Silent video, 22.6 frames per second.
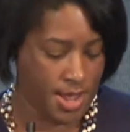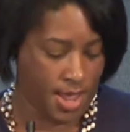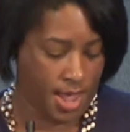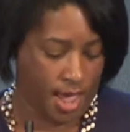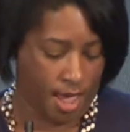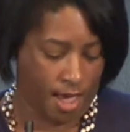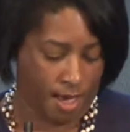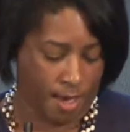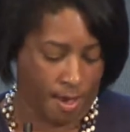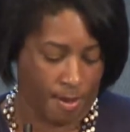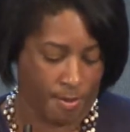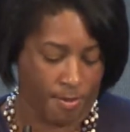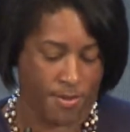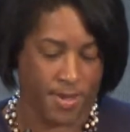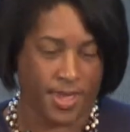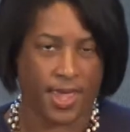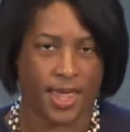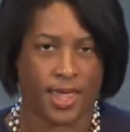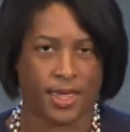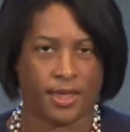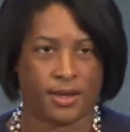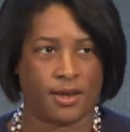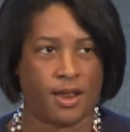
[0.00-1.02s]

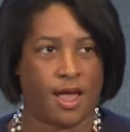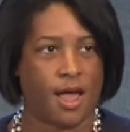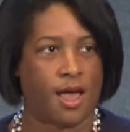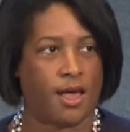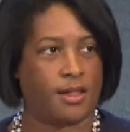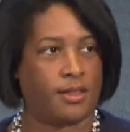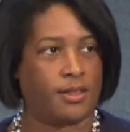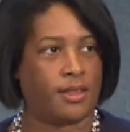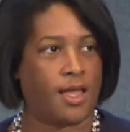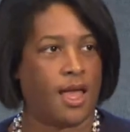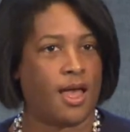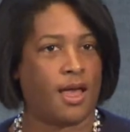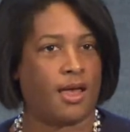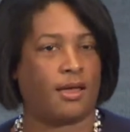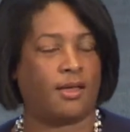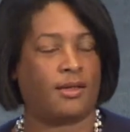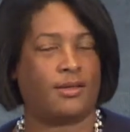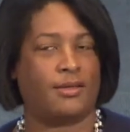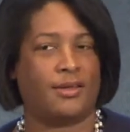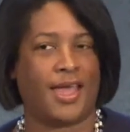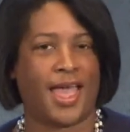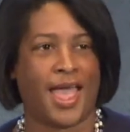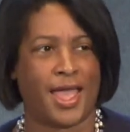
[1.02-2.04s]
and I'll
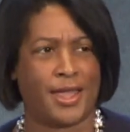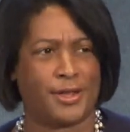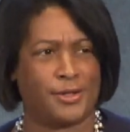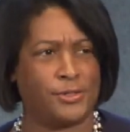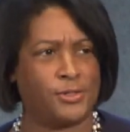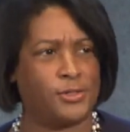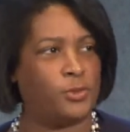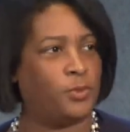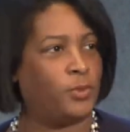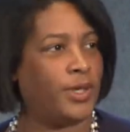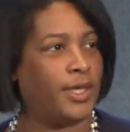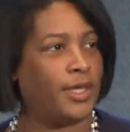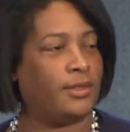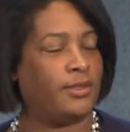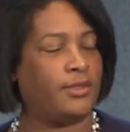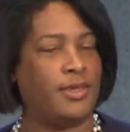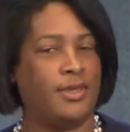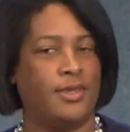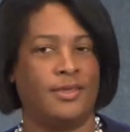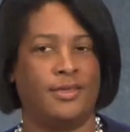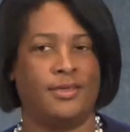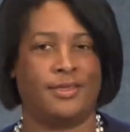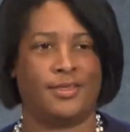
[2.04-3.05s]
end with
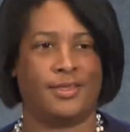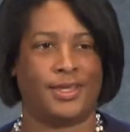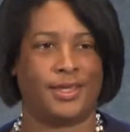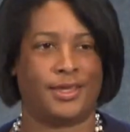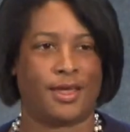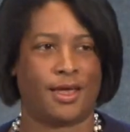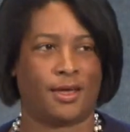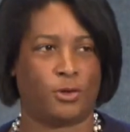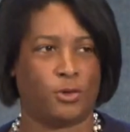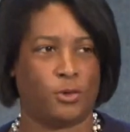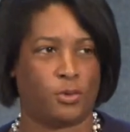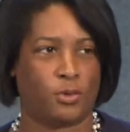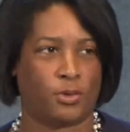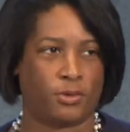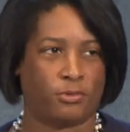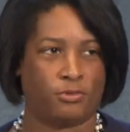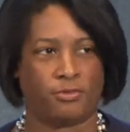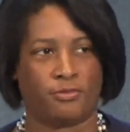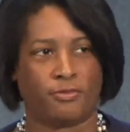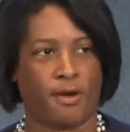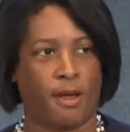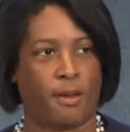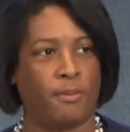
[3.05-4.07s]
a quote
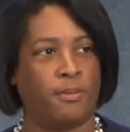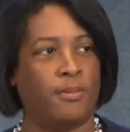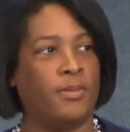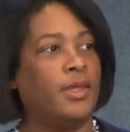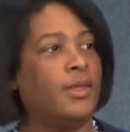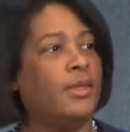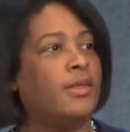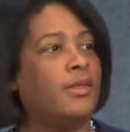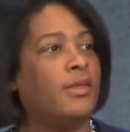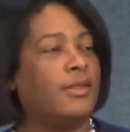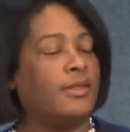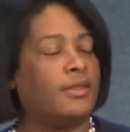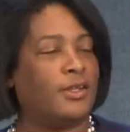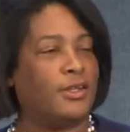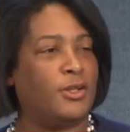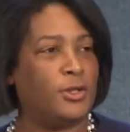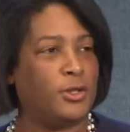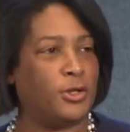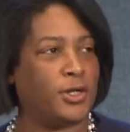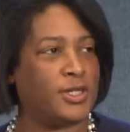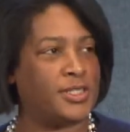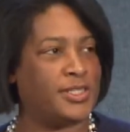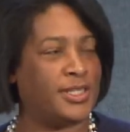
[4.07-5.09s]
from the New
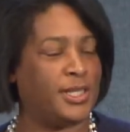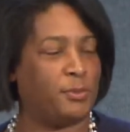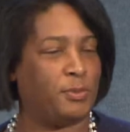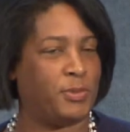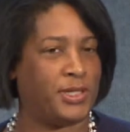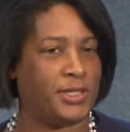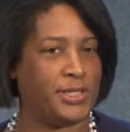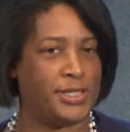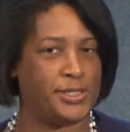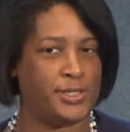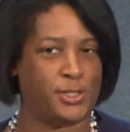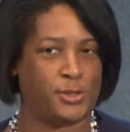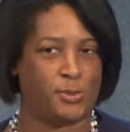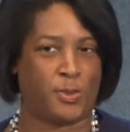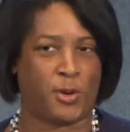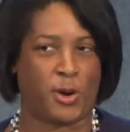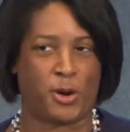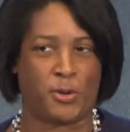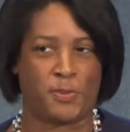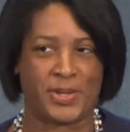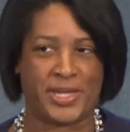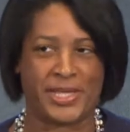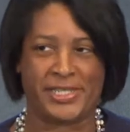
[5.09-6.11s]
York City Police
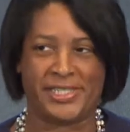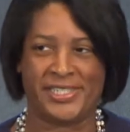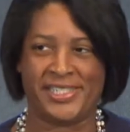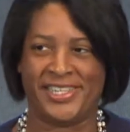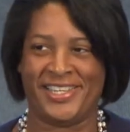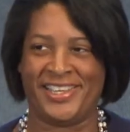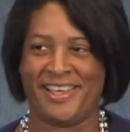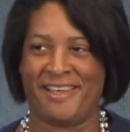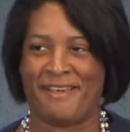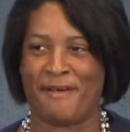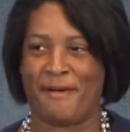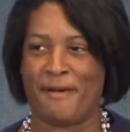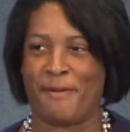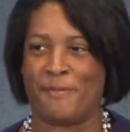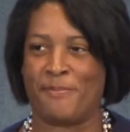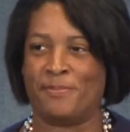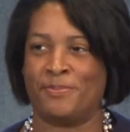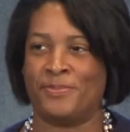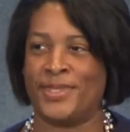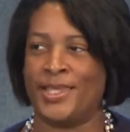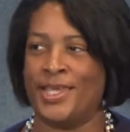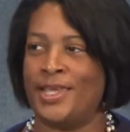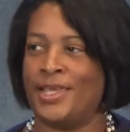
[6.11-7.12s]
Department.
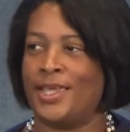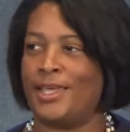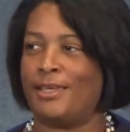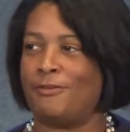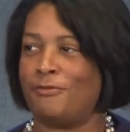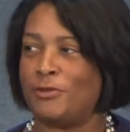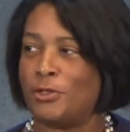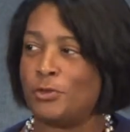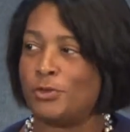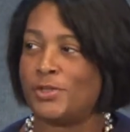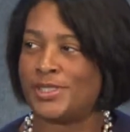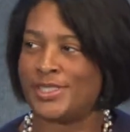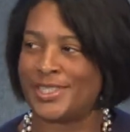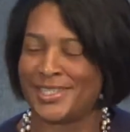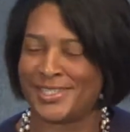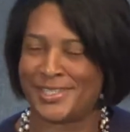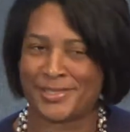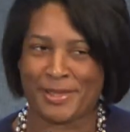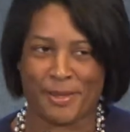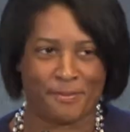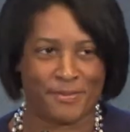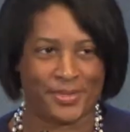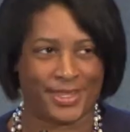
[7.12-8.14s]
If you see
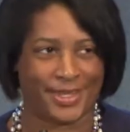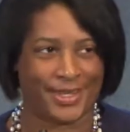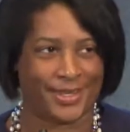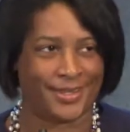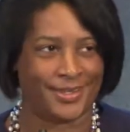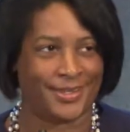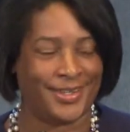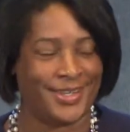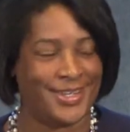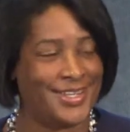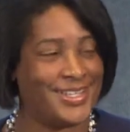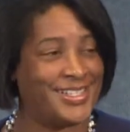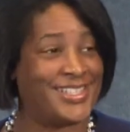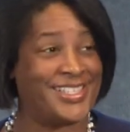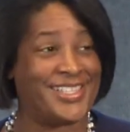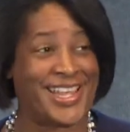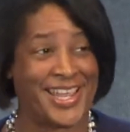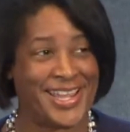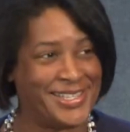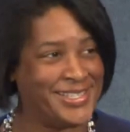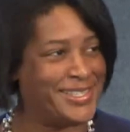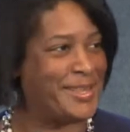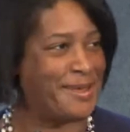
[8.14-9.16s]
something,
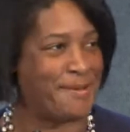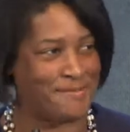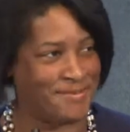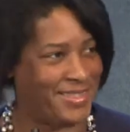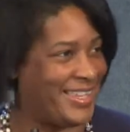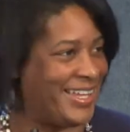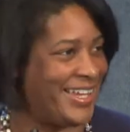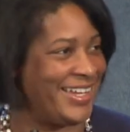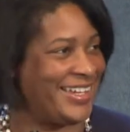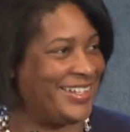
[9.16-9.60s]
say something.